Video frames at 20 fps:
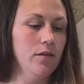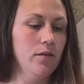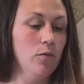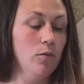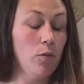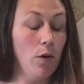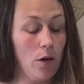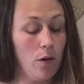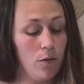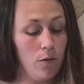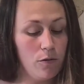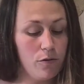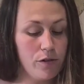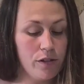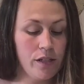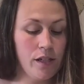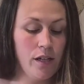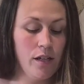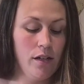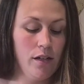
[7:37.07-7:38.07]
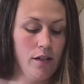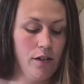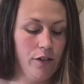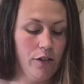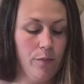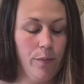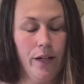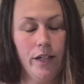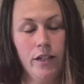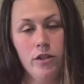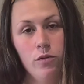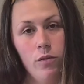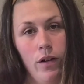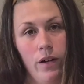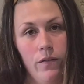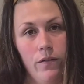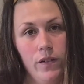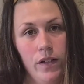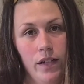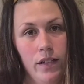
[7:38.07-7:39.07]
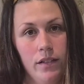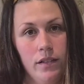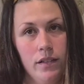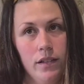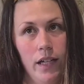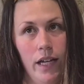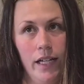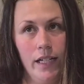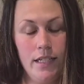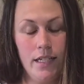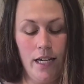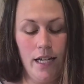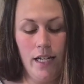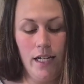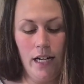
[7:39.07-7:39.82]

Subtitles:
rolls, you'll make 12 to 18.